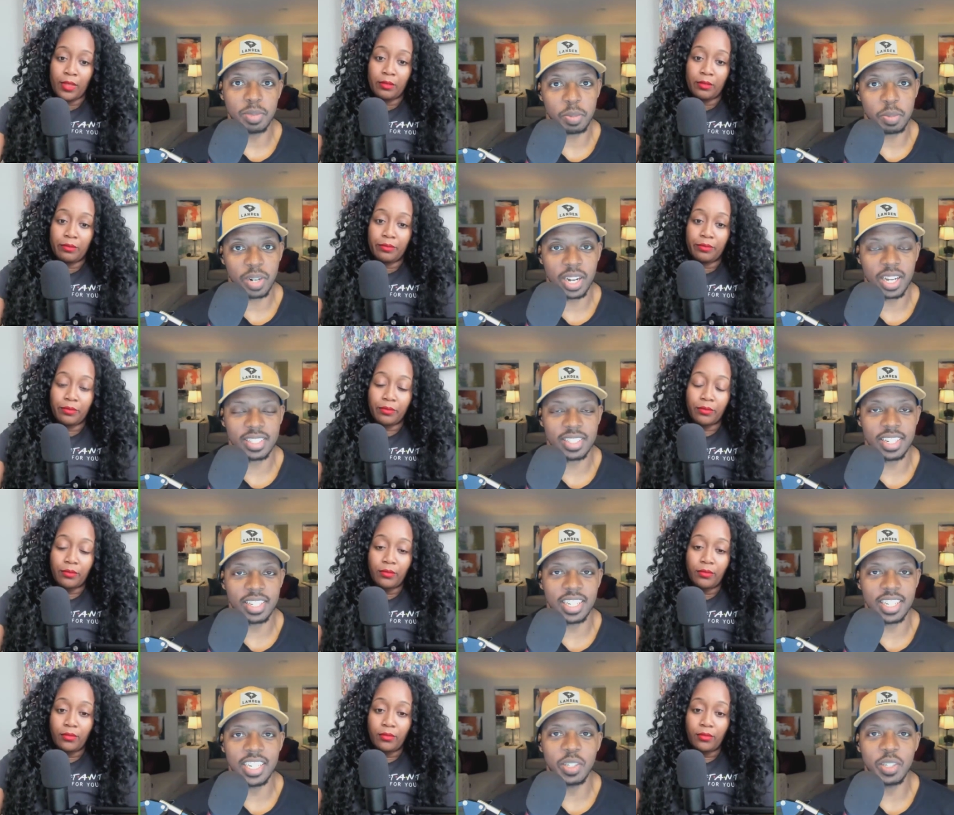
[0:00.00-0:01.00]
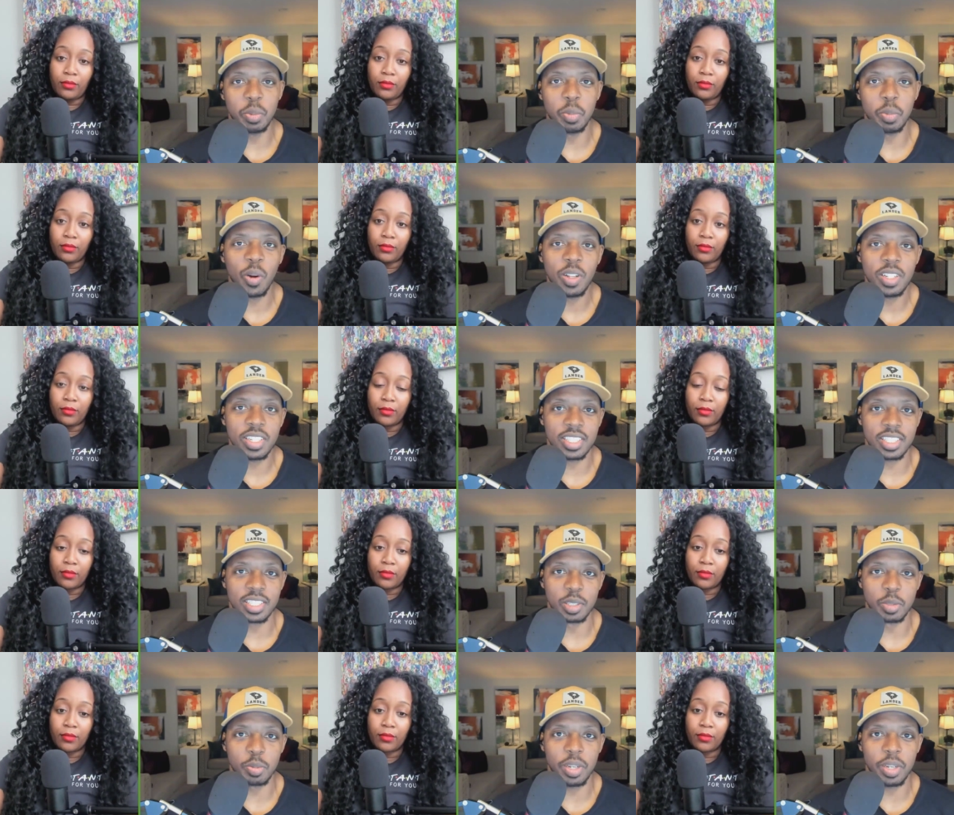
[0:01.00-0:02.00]
Speaker 1: surprised that they didn't do more than just
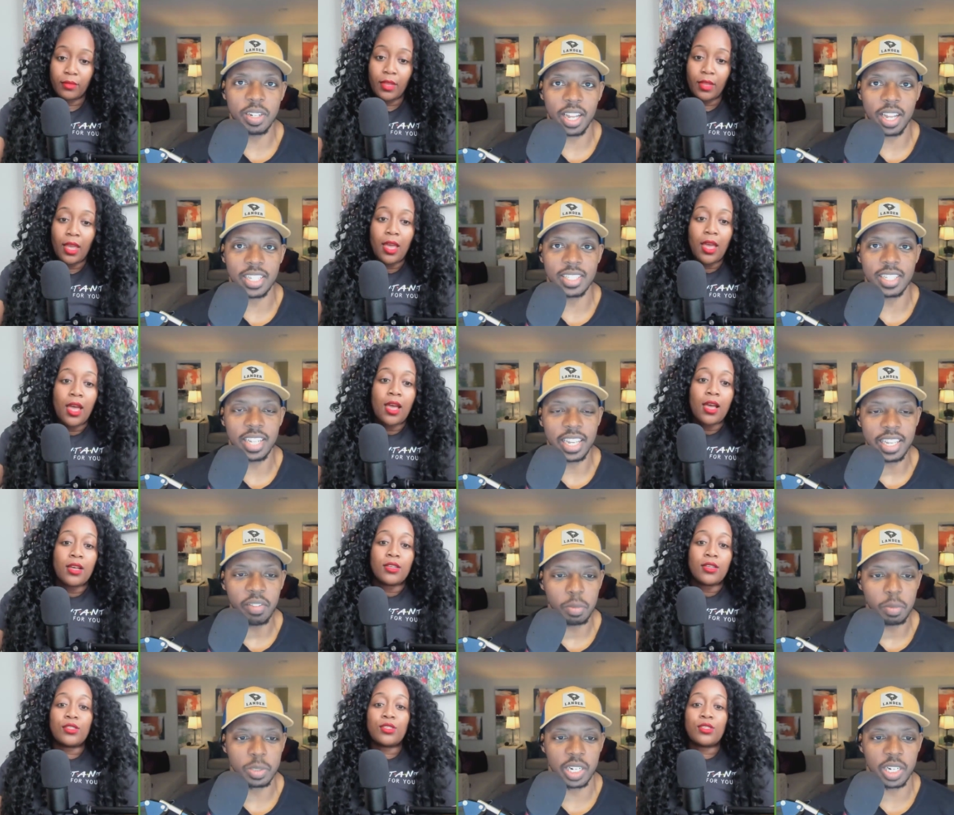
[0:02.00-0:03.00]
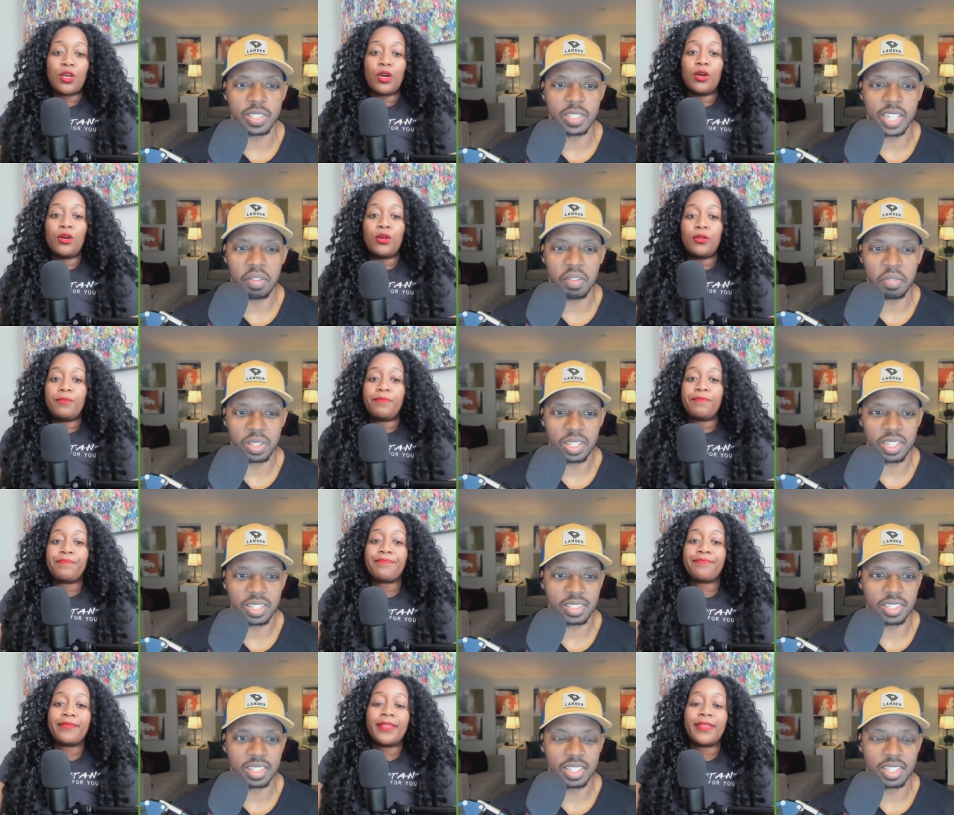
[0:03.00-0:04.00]
suspend. Like, did they give him jail so, time for
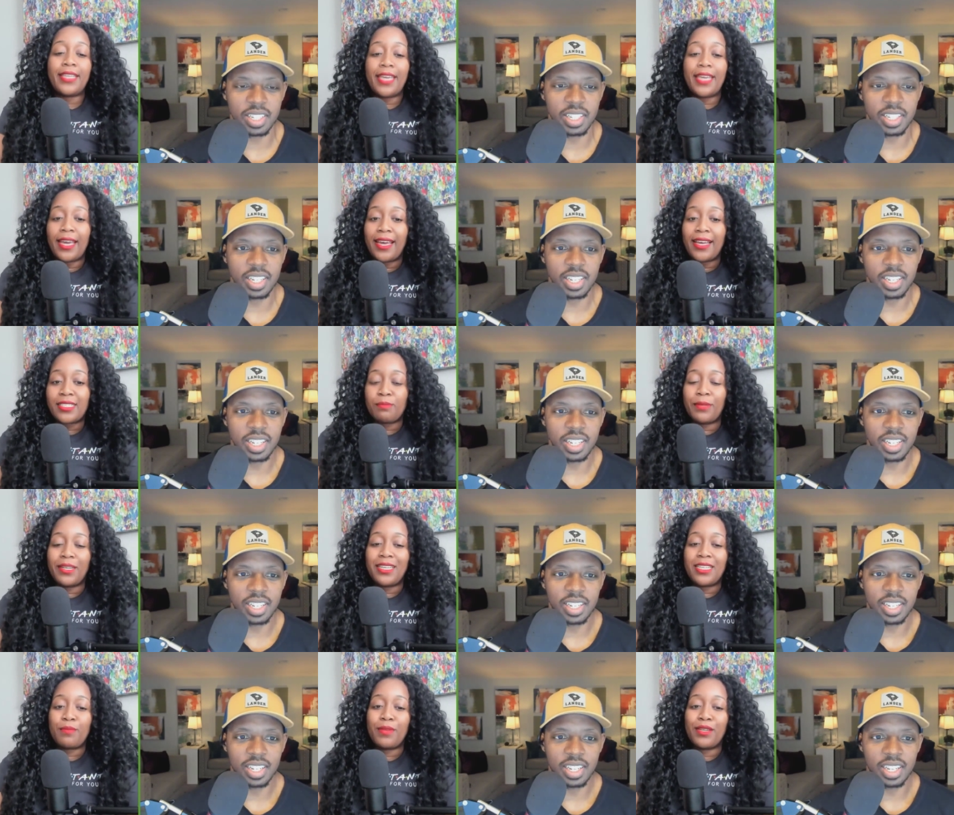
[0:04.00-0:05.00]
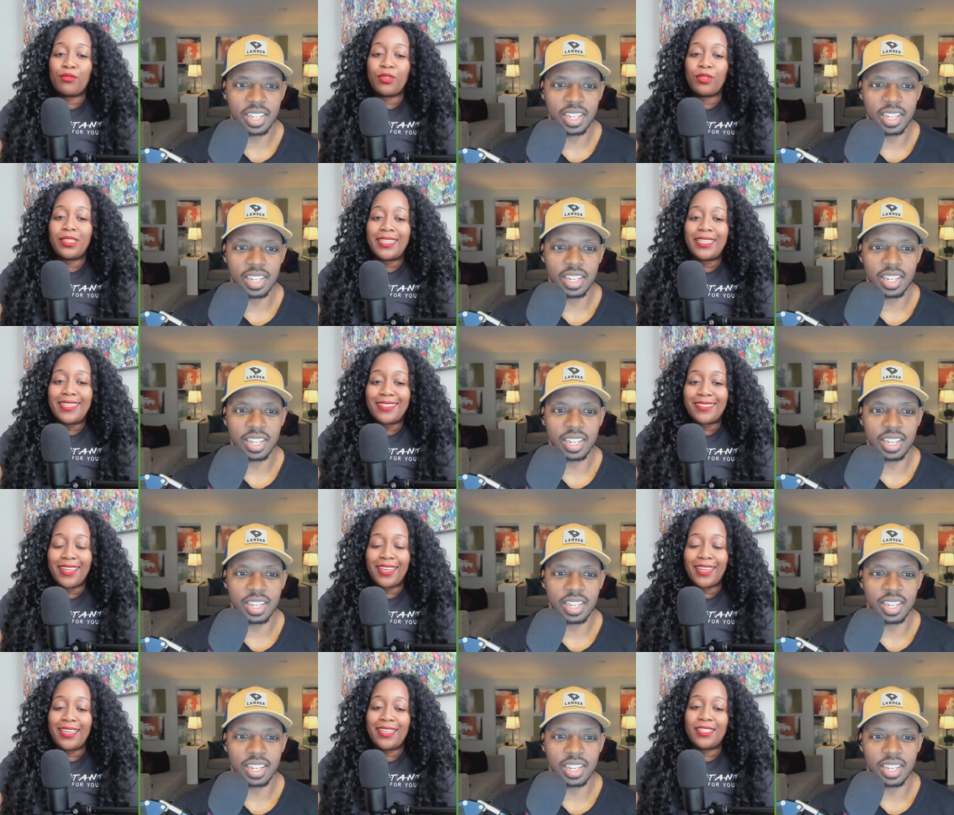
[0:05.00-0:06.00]
Speaker 2: this? Yes, but he's been released.
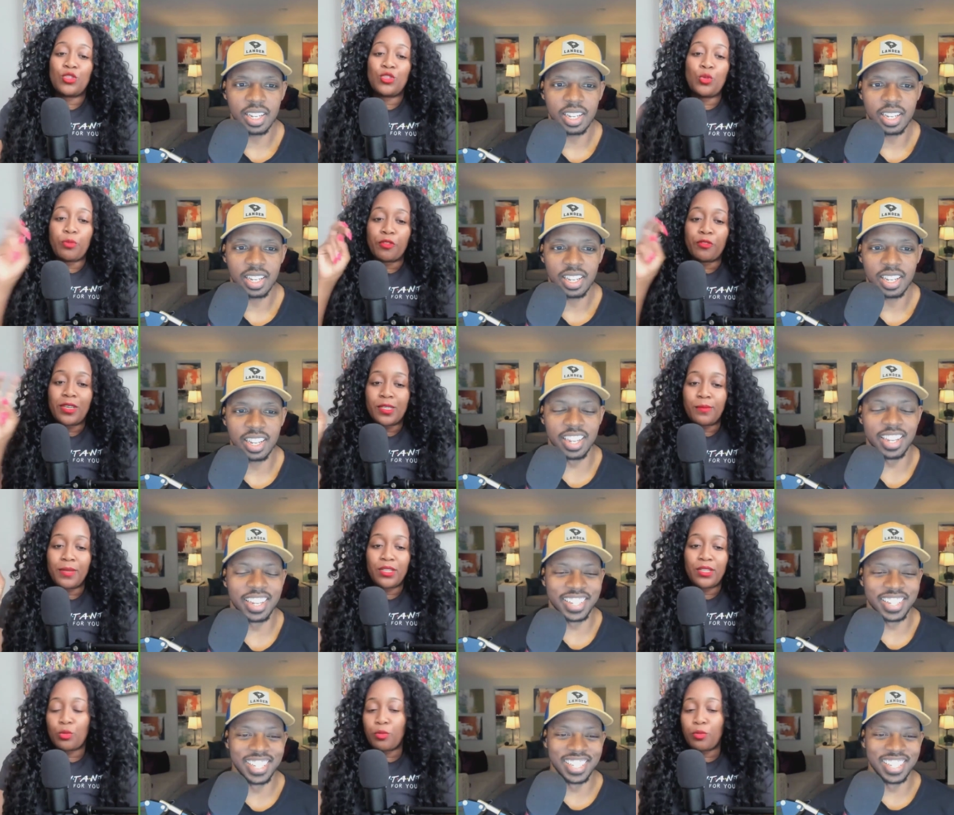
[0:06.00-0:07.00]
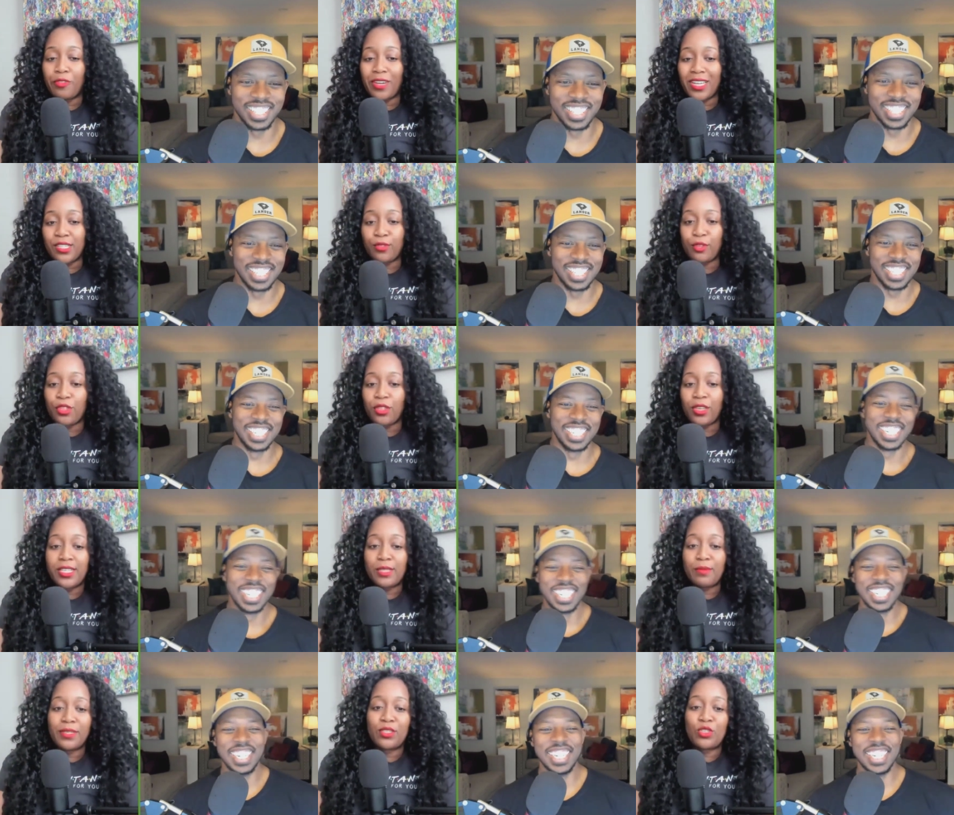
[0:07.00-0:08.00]
Like he's super supervised for
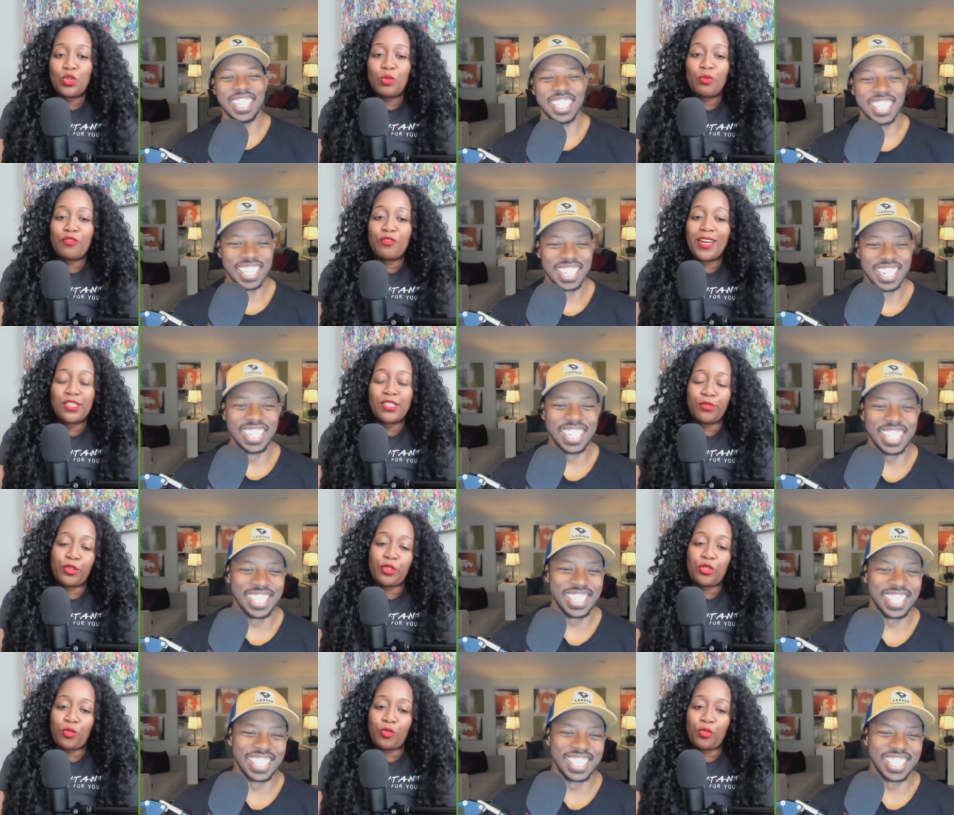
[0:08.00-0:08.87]
he's been supervised for